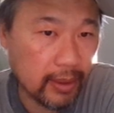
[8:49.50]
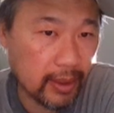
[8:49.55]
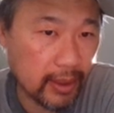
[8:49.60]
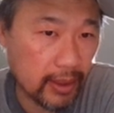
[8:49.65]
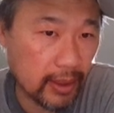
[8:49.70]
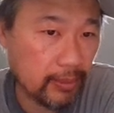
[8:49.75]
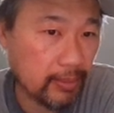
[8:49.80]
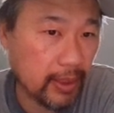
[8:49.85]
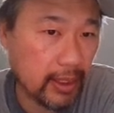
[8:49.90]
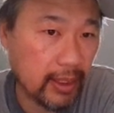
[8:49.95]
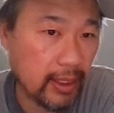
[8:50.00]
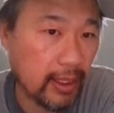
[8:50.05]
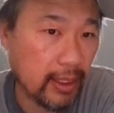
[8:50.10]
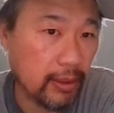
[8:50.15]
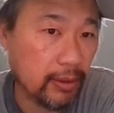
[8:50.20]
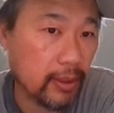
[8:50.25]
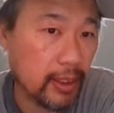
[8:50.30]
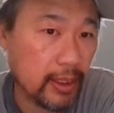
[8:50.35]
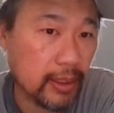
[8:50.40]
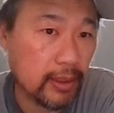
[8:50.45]
Doesn't mean
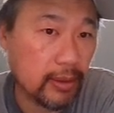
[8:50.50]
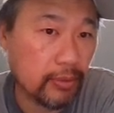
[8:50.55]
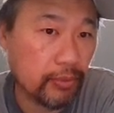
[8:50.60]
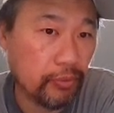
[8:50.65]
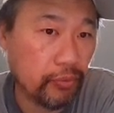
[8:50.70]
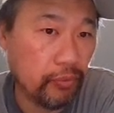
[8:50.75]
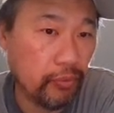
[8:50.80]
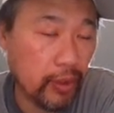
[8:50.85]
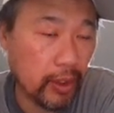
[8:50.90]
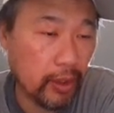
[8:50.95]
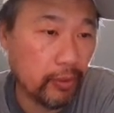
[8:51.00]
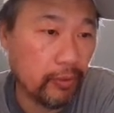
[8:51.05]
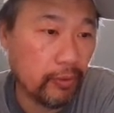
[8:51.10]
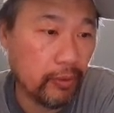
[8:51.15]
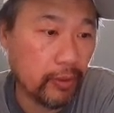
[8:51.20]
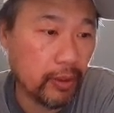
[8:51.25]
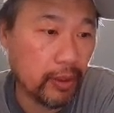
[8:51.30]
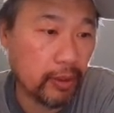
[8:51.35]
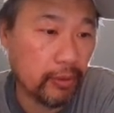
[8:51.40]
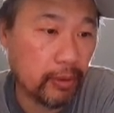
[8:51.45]
I always vote
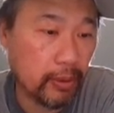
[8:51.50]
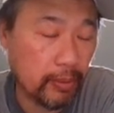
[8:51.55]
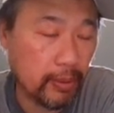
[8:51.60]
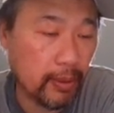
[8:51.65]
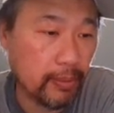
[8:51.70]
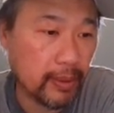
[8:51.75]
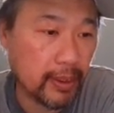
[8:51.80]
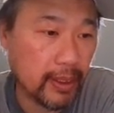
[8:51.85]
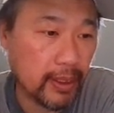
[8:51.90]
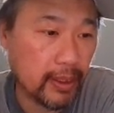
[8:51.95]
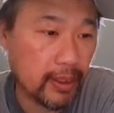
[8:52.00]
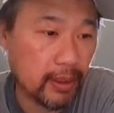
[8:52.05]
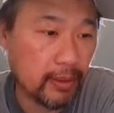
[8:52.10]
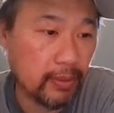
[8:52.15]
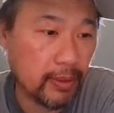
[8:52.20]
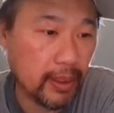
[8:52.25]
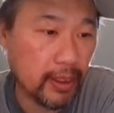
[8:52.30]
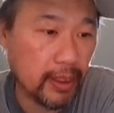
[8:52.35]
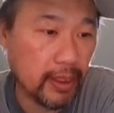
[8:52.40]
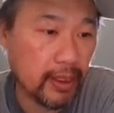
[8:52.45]
for
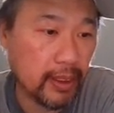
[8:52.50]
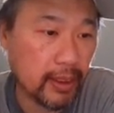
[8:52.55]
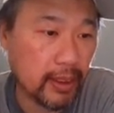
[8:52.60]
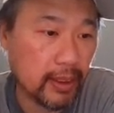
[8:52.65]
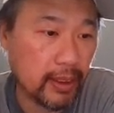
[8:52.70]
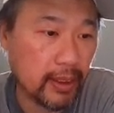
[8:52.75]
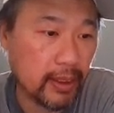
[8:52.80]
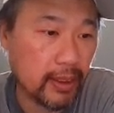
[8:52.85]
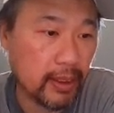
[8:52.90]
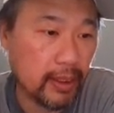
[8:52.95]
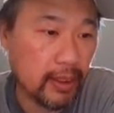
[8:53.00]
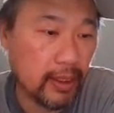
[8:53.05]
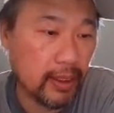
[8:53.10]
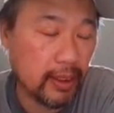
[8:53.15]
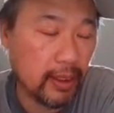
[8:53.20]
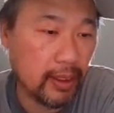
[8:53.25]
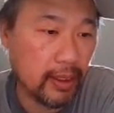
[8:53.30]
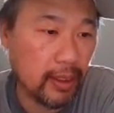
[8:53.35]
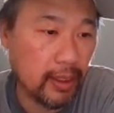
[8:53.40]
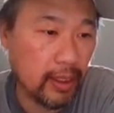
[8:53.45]
Republicans because
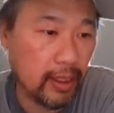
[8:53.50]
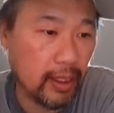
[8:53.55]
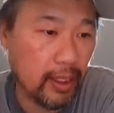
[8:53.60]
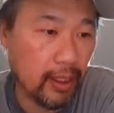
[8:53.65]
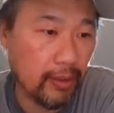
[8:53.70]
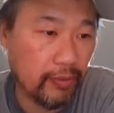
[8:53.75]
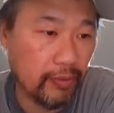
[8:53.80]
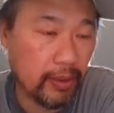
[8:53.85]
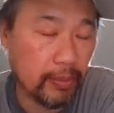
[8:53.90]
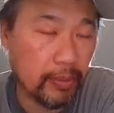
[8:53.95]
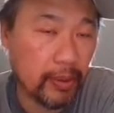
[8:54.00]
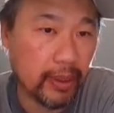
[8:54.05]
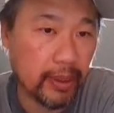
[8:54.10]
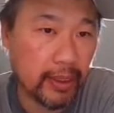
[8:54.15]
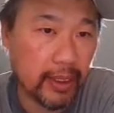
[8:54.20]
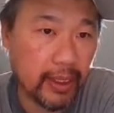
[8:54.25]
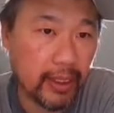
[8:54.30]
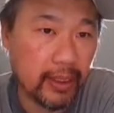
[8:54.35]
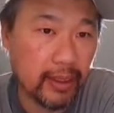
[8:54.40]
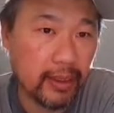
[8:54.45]
of the
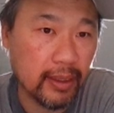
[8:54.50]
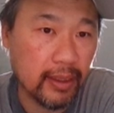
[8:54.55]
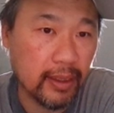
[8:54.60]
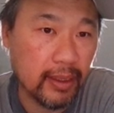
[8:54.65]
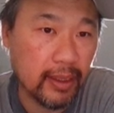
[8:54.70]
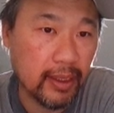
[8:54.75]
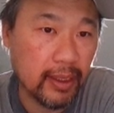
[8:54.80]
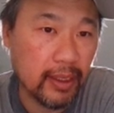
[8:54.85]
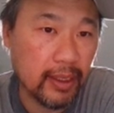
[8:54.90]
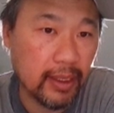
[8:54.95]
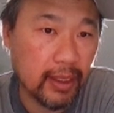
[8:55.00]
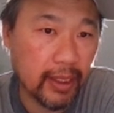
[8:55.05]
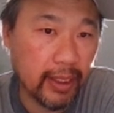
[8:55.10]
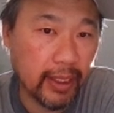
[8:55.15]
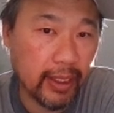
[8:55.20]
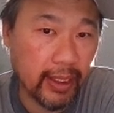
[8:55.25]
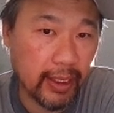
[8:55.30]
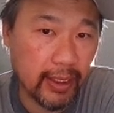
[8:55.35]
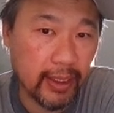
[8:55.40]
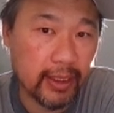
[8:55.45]
party.
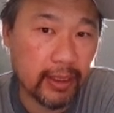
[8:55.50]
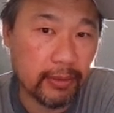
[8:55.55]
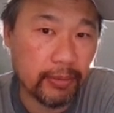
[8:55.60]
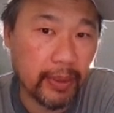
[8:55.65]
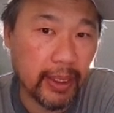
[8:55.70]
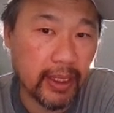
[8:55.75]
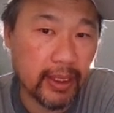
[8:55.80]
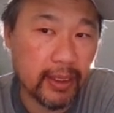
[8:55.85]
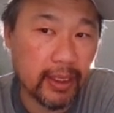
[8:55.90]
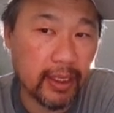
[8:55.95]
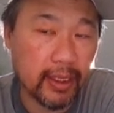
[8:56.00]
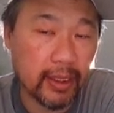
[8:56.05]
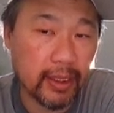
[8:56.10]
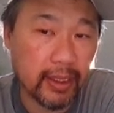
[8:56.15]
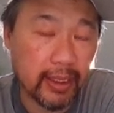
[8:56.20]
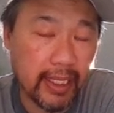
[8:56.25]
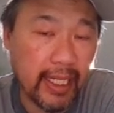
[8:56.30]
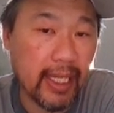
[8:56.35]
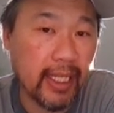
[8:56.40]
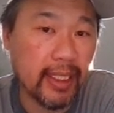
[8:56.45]
It is based on
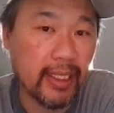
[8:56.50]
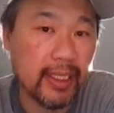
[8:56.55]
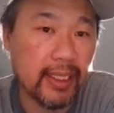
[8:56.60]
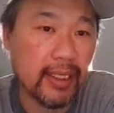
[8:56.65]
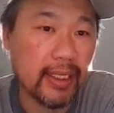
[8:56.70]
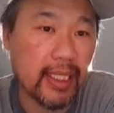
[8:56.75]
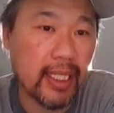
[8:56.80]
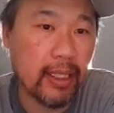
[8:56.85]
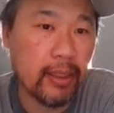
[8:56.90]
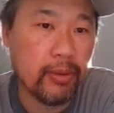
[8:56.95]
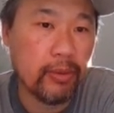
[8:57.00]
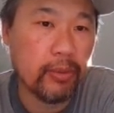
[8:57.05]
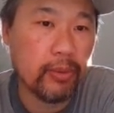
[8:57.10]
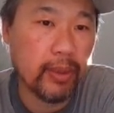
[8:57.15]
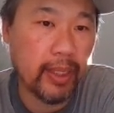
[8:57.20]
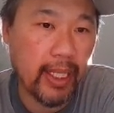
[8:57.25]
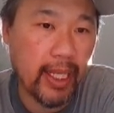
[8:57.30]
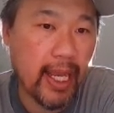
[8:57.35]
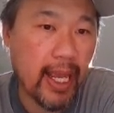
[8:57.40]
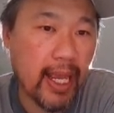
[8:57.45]
the candidate that
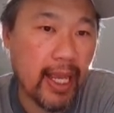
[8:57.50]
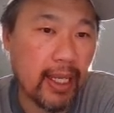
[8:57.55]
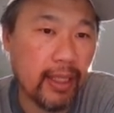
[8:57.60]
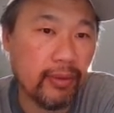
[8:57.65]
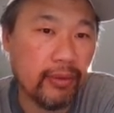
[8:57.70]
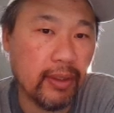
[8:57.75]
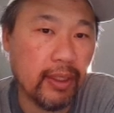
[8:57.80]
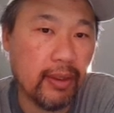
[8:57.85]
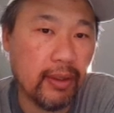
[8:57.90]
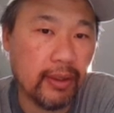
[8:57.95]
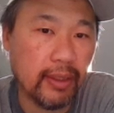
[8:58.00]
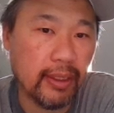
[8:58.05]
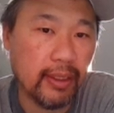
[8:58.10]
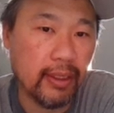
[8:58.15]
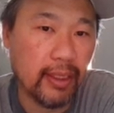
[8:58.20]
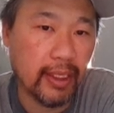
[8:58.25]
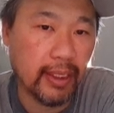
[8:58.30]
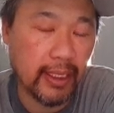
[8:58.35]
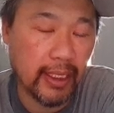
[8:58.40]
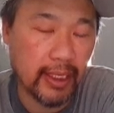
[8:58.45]
we have
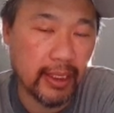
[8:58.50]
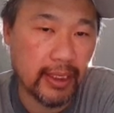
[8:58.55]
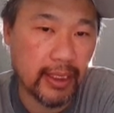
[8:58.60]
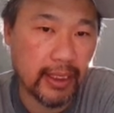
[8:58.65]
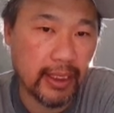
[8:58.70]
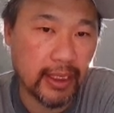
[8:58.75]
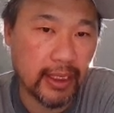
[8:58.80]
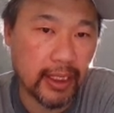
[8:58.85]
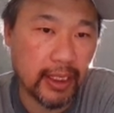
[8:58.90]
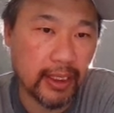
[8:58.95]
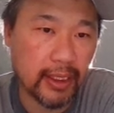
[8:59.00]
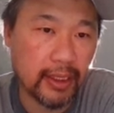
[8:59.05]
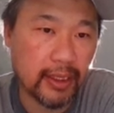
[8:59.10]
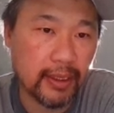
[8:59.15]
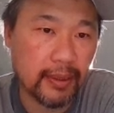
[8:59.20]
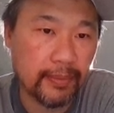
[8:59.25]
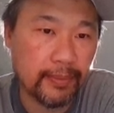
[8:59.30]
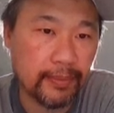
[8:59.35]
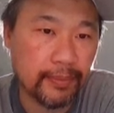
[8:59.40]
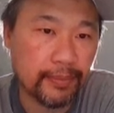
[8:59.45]
against each
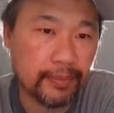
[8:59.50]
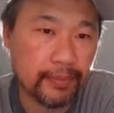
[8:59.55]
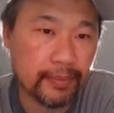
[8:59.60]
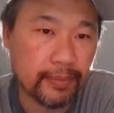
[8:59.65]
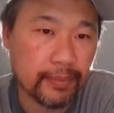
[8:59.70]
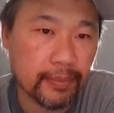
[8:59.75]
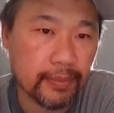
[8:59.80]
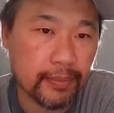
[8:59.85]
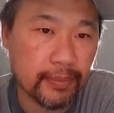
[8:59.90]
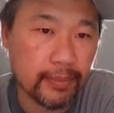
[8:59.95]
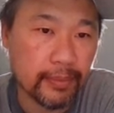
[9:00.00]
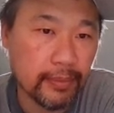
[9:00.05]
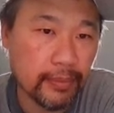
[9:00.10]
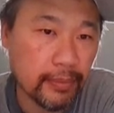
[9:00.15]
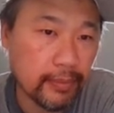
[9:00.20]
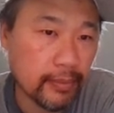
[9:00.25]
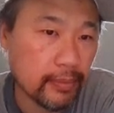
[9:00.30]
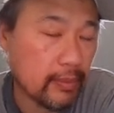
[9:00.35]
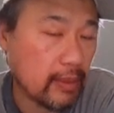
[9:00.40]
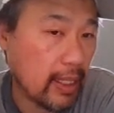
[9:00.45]
other.
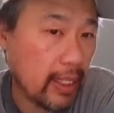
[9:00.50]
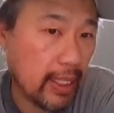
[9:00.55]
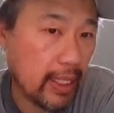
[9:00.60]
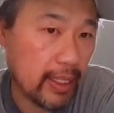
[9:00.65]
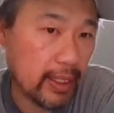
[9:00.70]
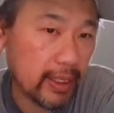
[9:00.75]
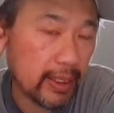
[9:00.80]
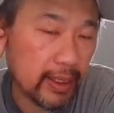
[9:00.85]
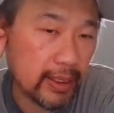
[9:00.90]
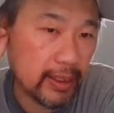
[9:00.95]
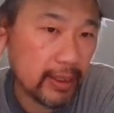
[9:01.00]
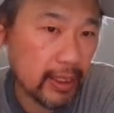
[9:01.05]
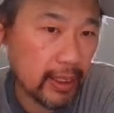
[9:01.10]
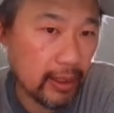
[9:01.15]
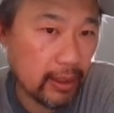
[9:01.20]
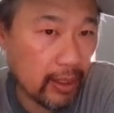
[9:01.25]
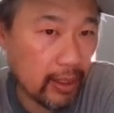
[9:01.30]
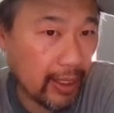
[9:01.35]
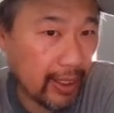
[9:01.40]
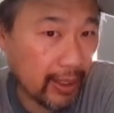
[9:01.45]
And like I
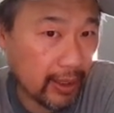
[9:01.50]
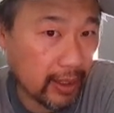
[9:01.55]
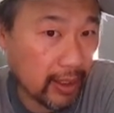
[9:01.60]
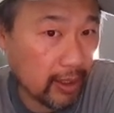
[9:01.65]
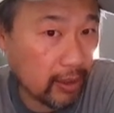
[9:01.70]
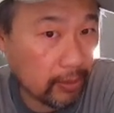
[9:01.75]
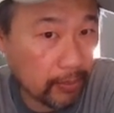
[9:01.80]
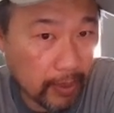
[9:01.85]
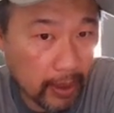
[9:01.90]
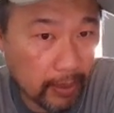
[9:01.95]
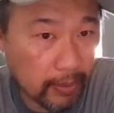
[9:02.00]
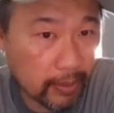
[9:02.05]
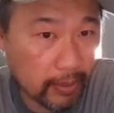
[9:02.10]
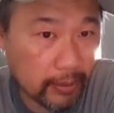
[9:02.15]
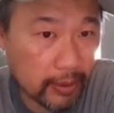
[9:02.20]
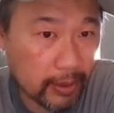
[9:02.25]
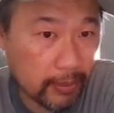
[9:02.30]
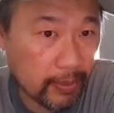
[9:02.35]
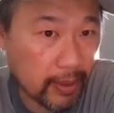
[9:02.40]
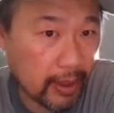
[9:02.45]
said, I thought
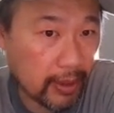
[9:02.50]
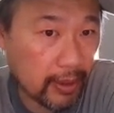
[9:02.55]
Obama was